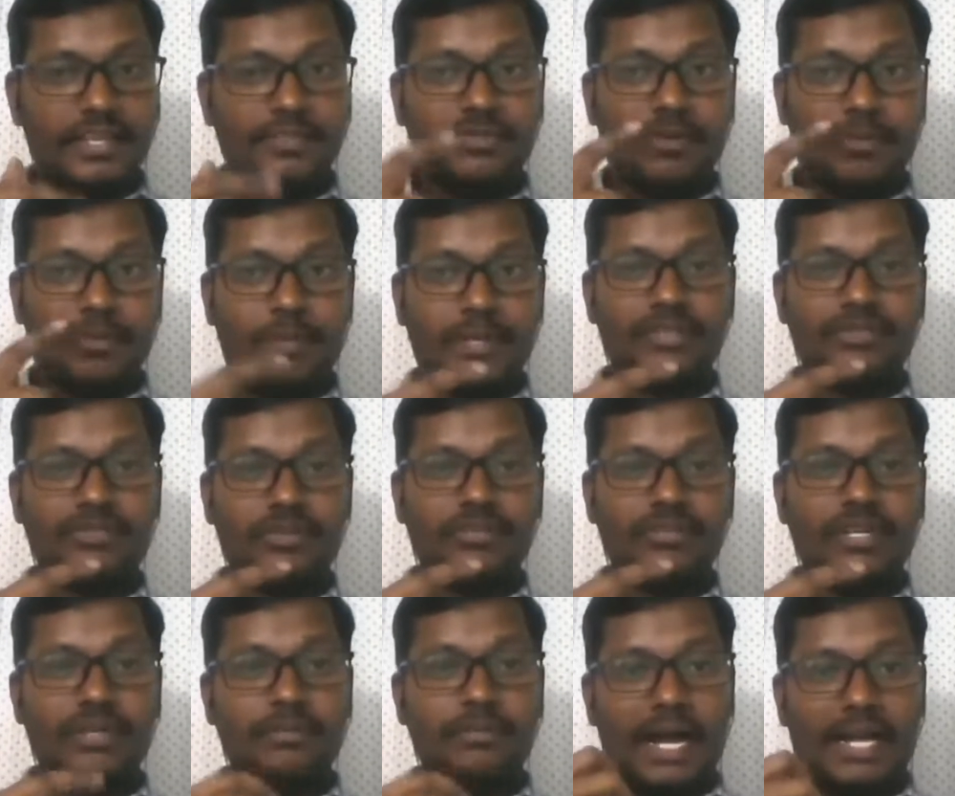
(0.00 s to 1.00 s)
So based on
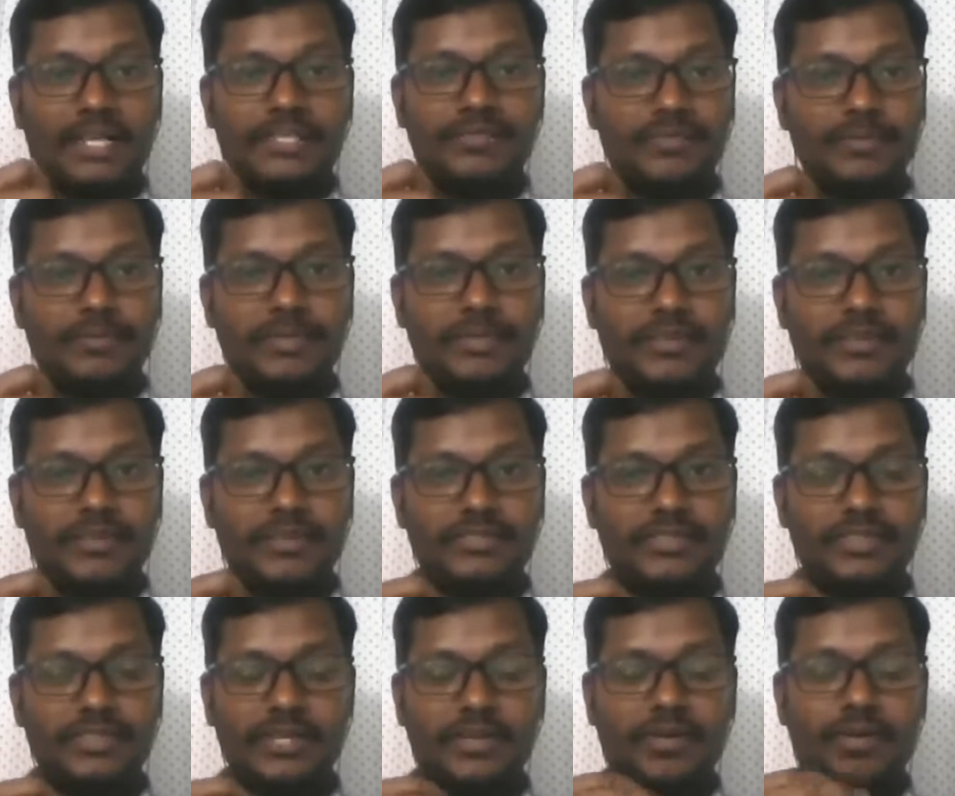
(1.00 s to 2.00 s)
that, marks will be given.
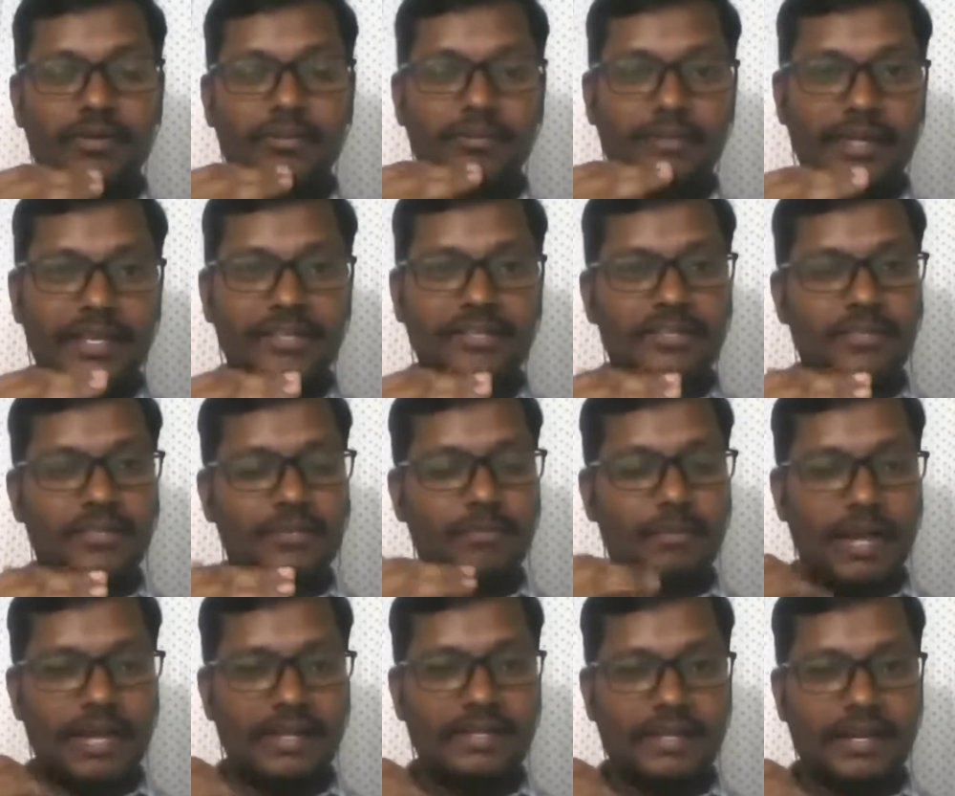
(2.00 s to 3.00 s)
So they call major,
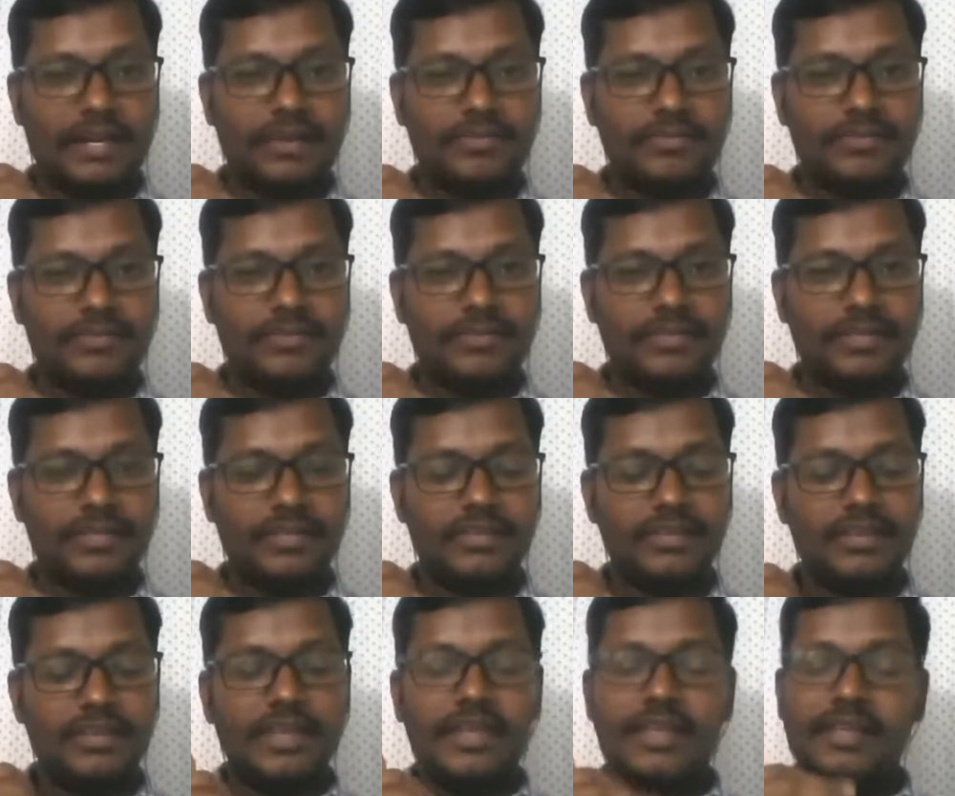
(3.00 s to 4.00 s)
minor kind of a thing.
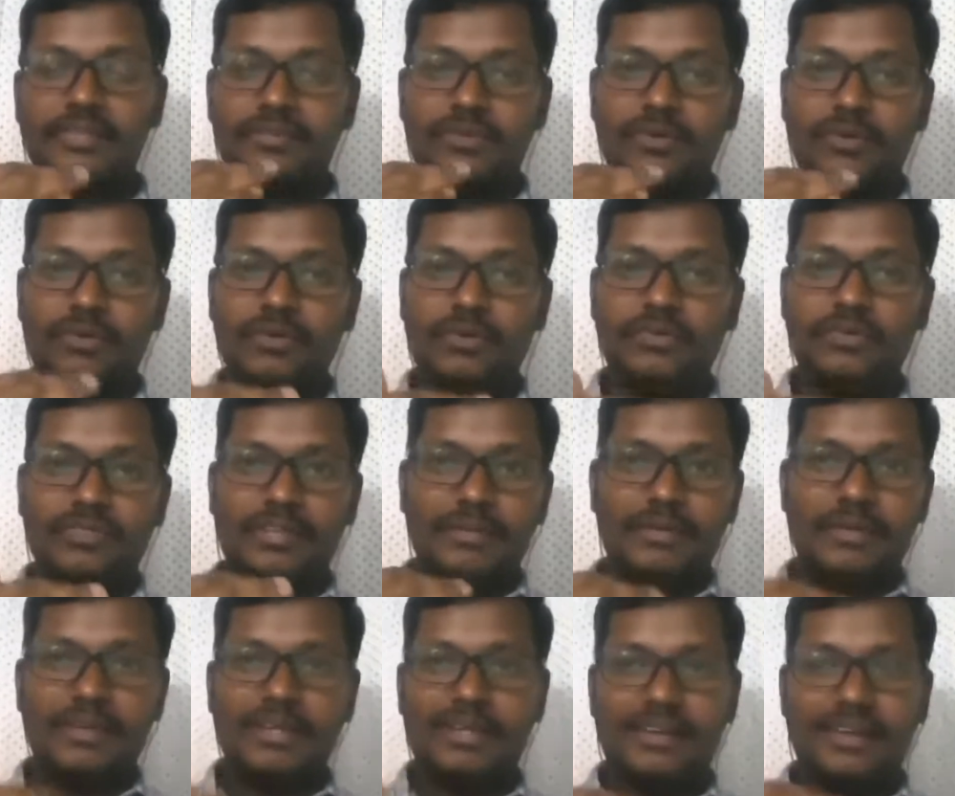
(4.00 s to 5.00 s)
So the
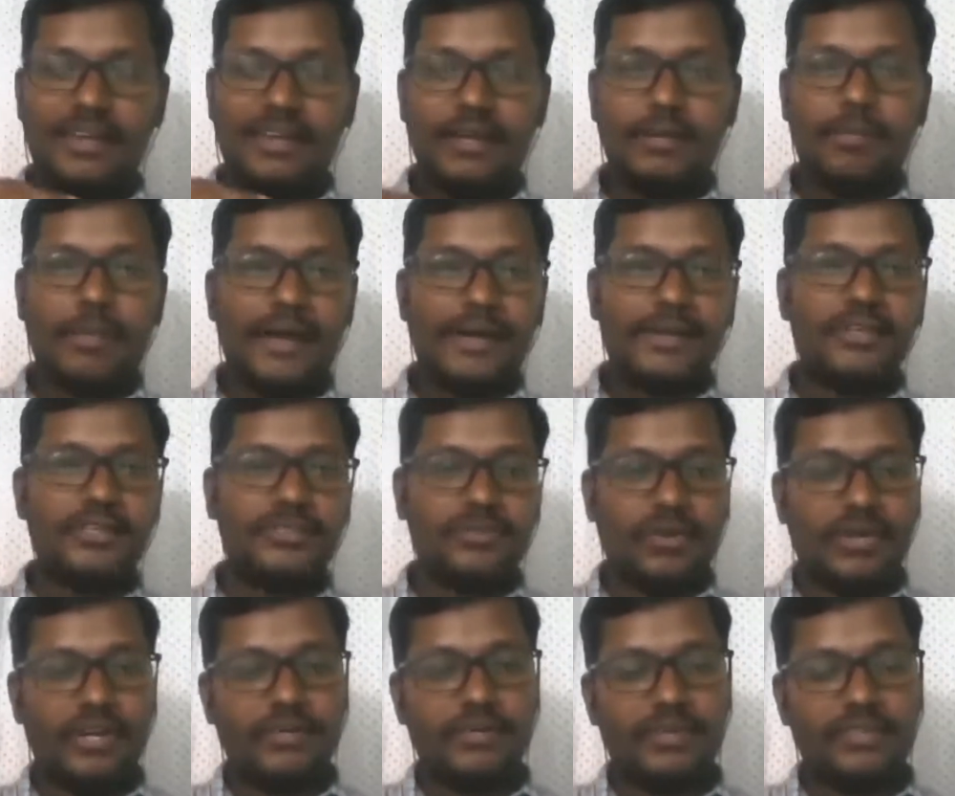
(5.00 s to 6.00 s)
detailed minutes,
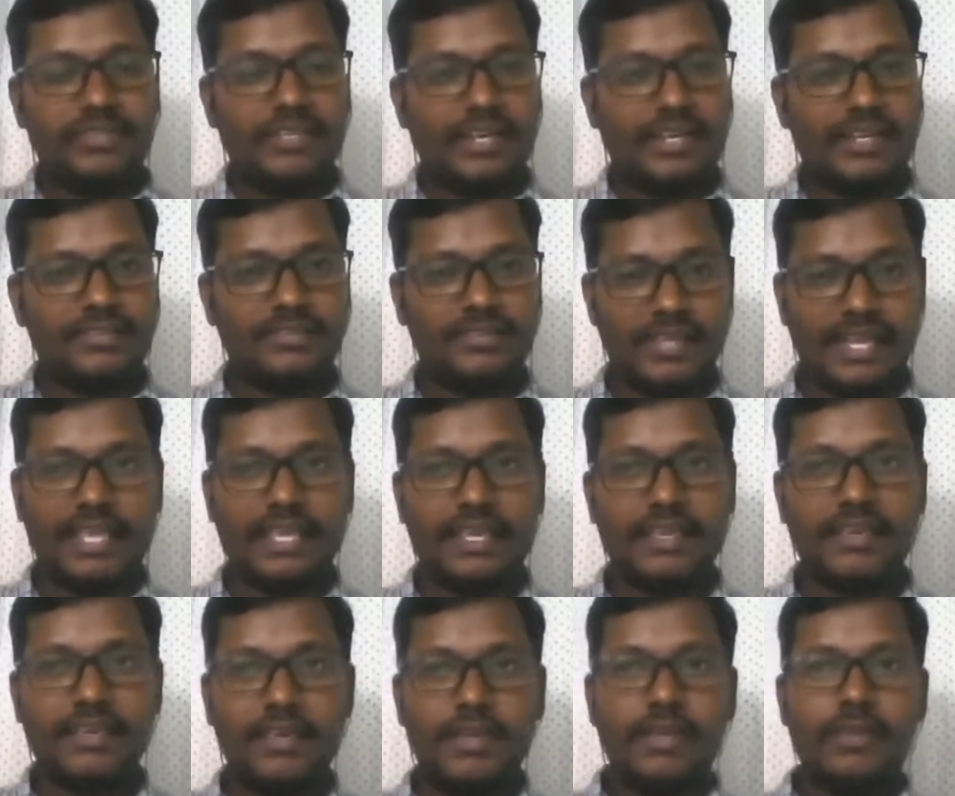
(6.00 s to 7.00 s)
whatever they are
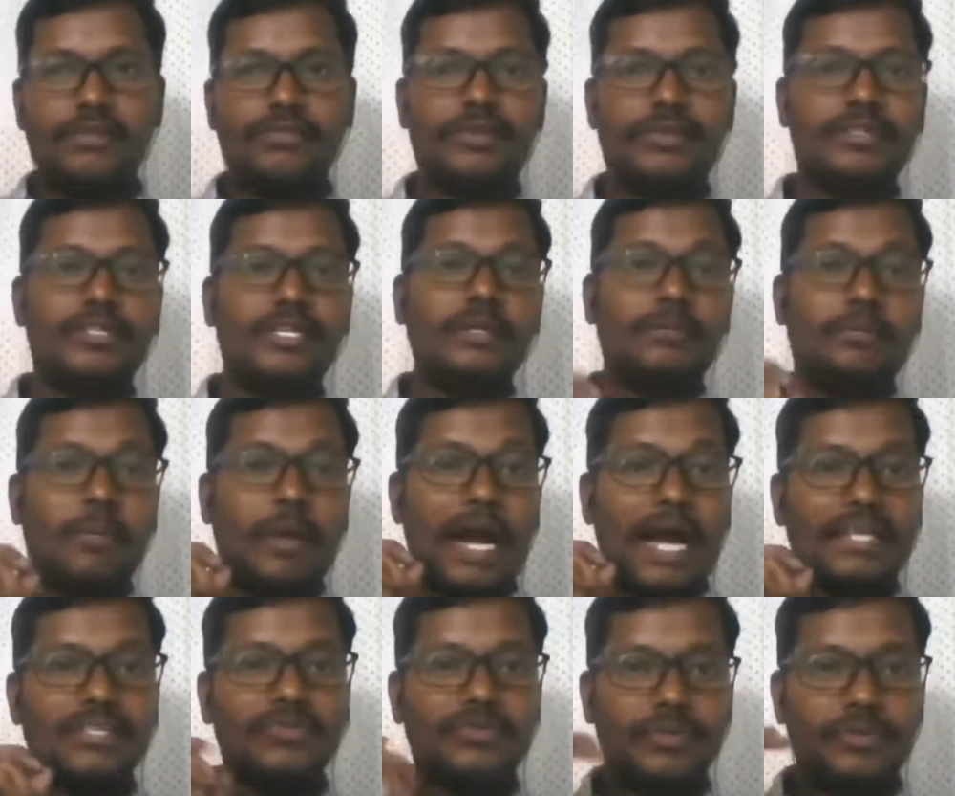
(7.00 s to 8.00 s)
saying, for that
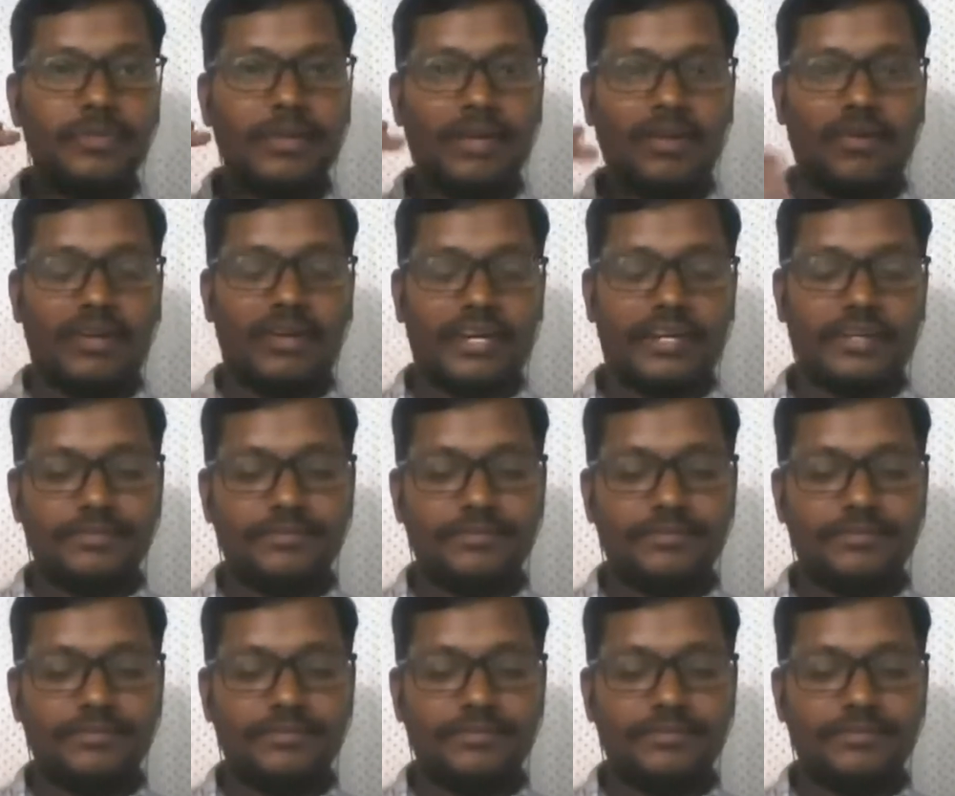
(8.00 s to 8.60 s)
marks would be allowed.